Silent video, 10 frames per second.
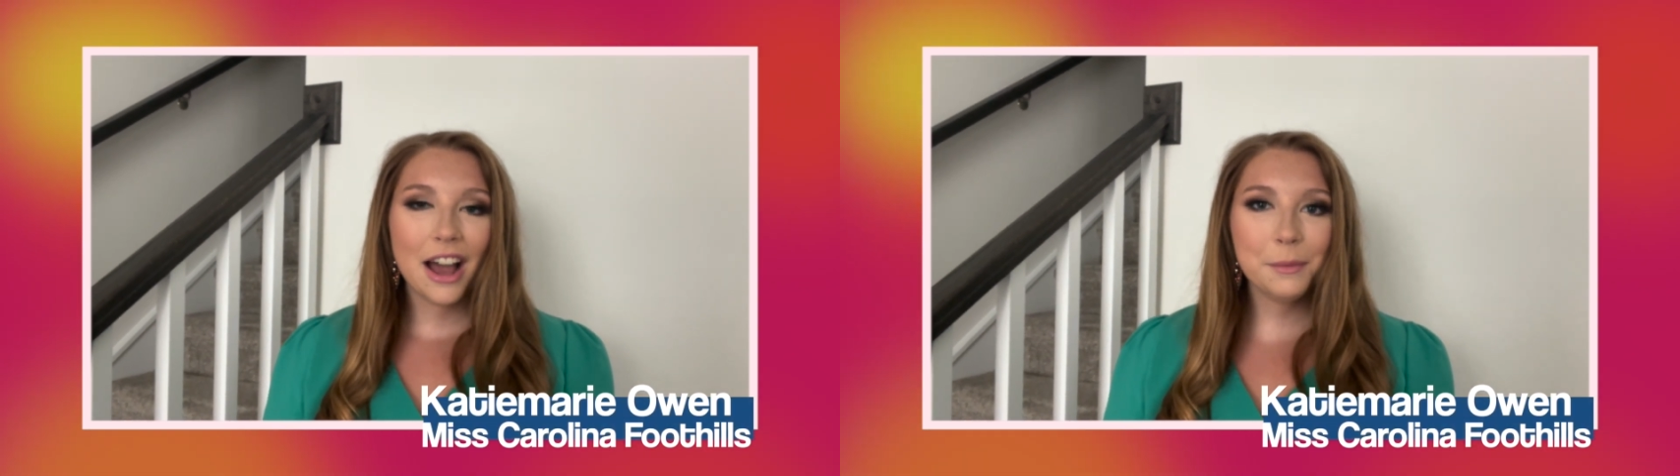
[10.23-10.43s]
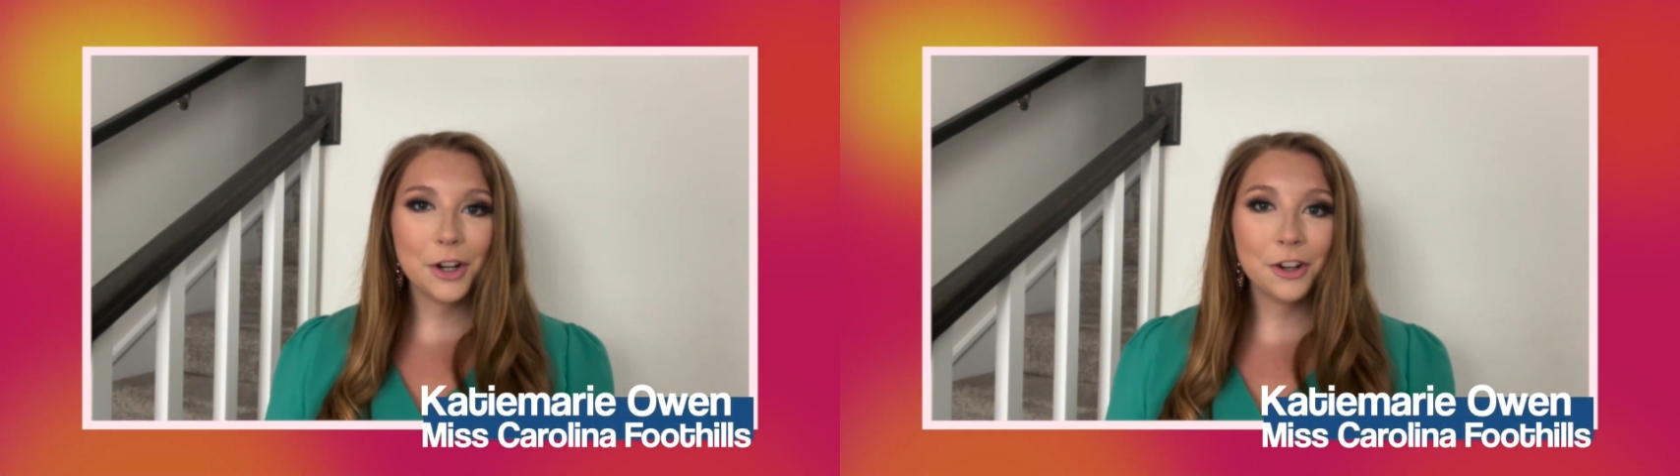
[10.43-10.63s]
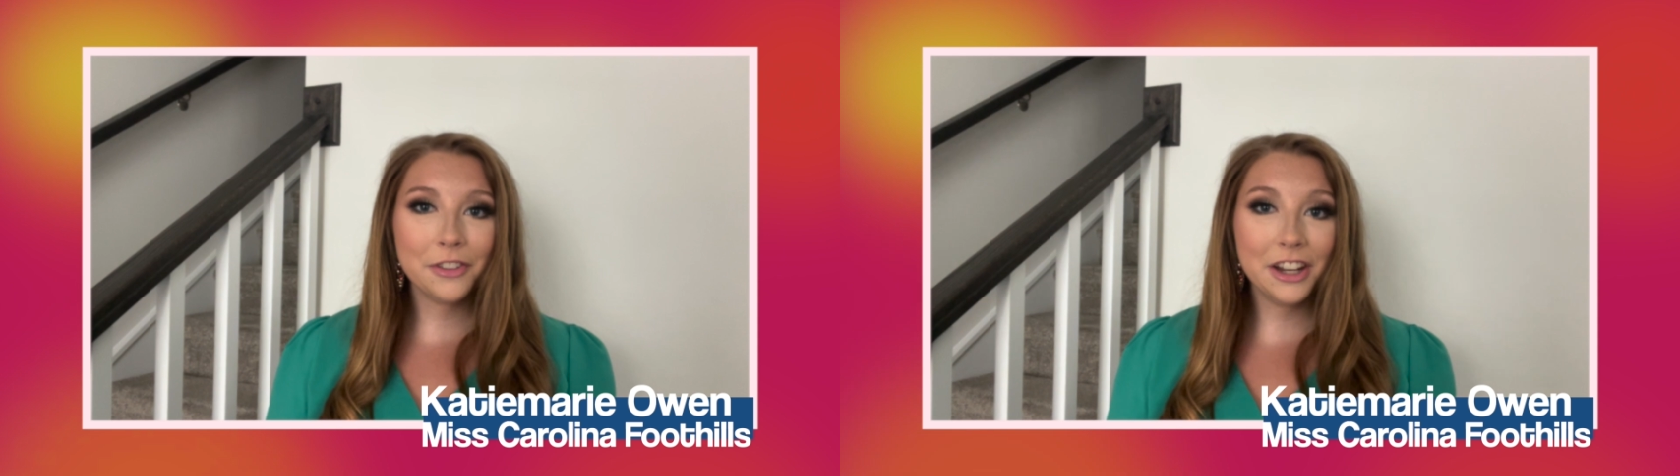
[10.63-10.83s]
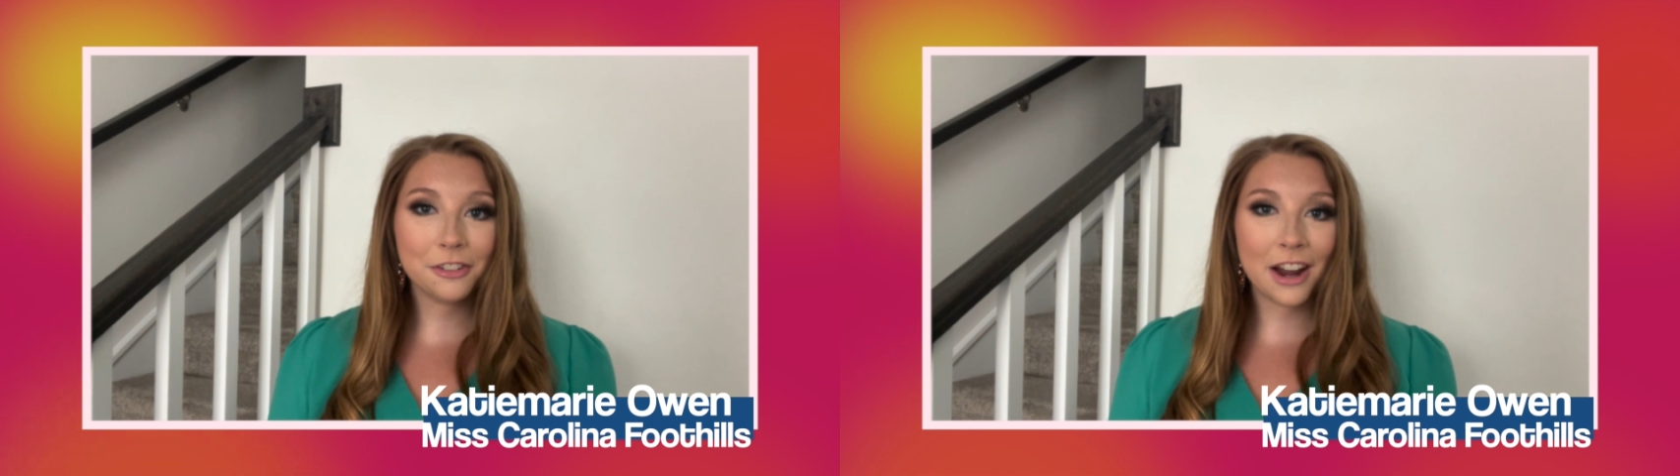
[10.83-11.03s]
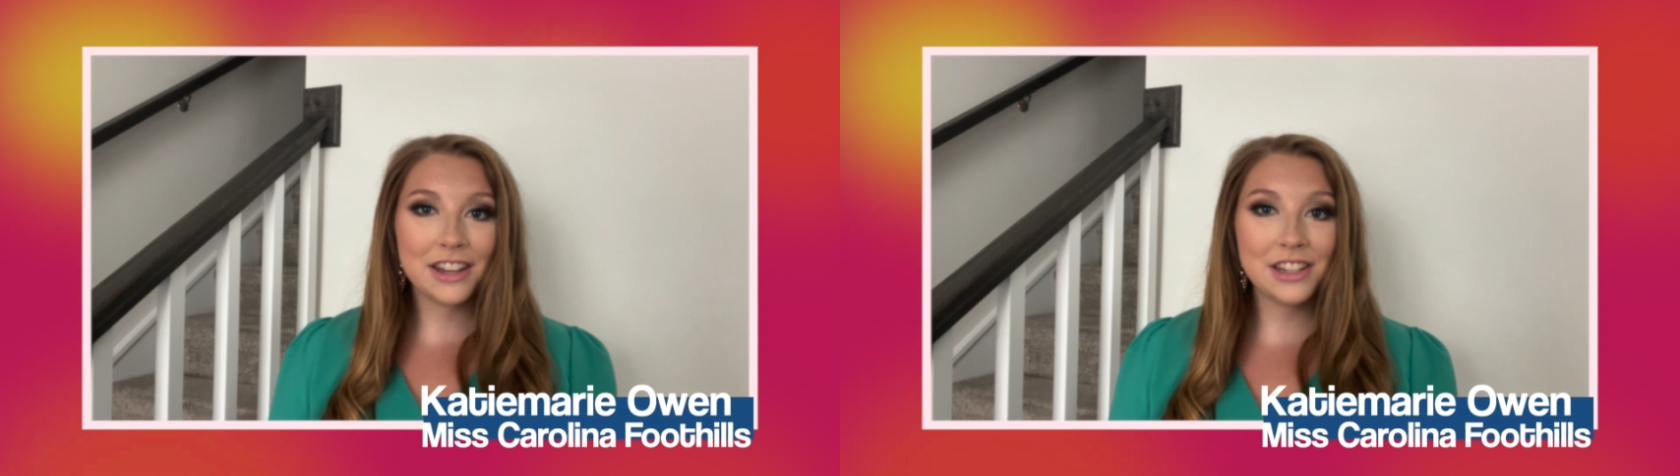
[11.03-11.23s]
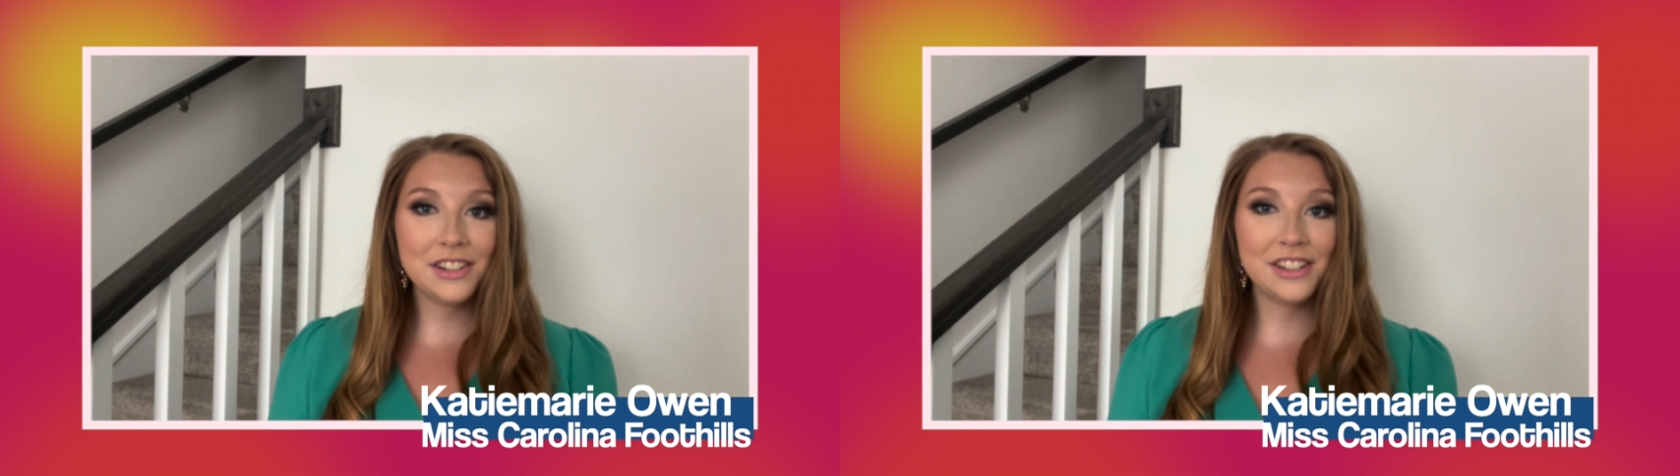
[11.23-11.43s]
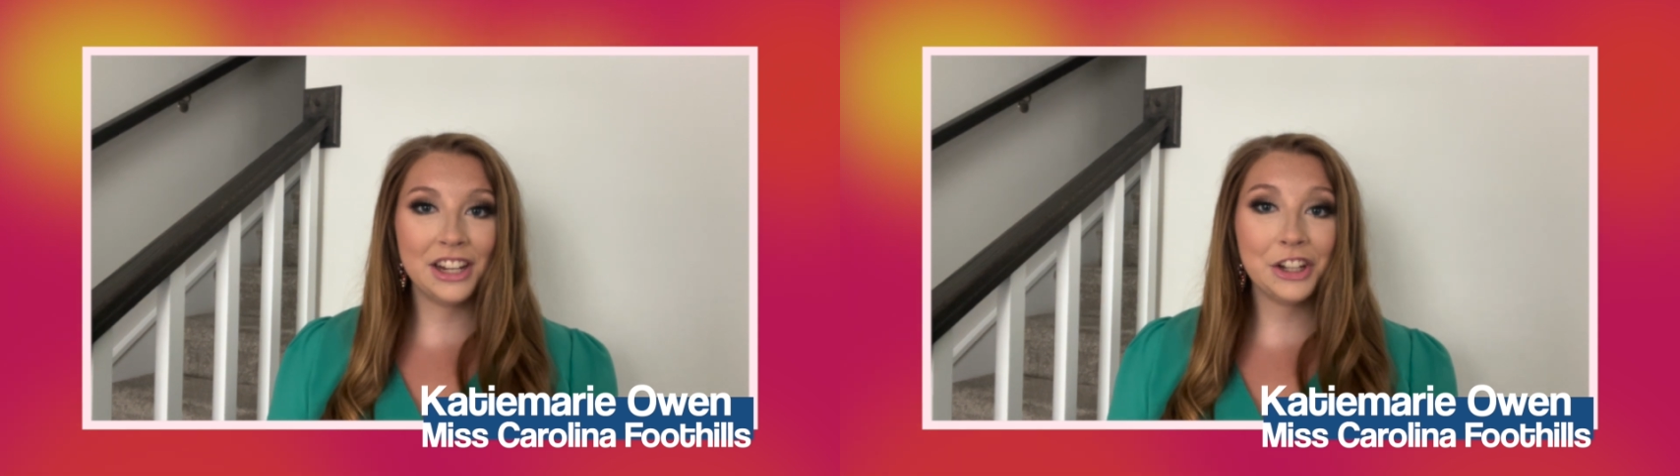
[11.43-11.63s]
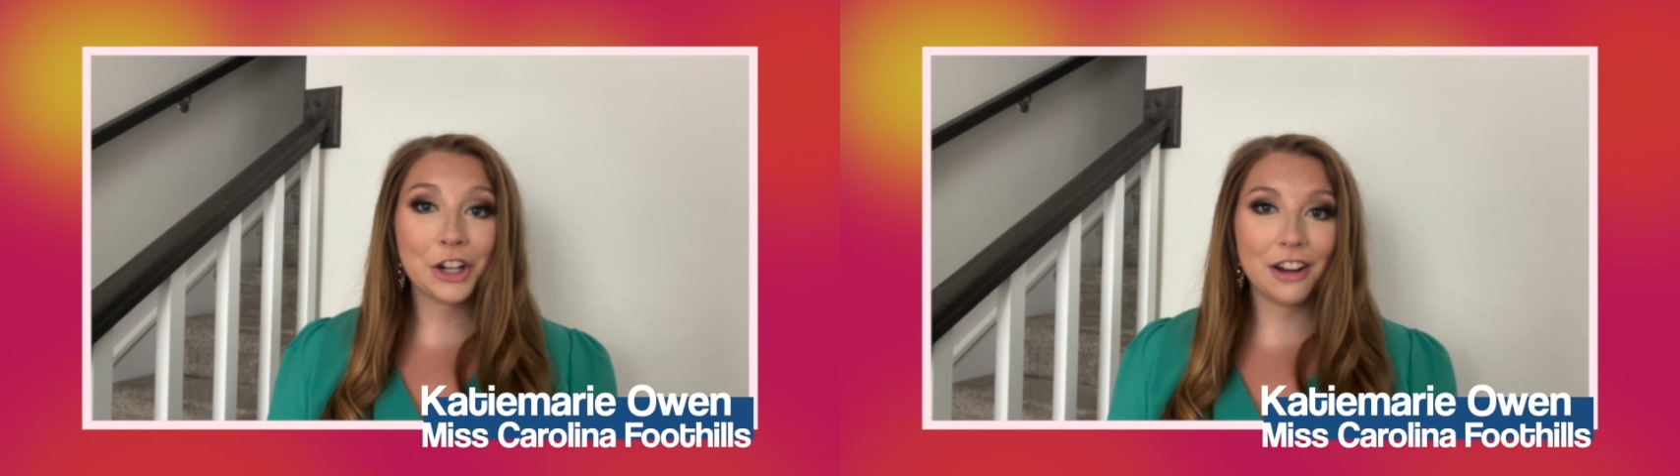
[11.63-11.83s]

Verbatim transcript: I'm currently a rising senior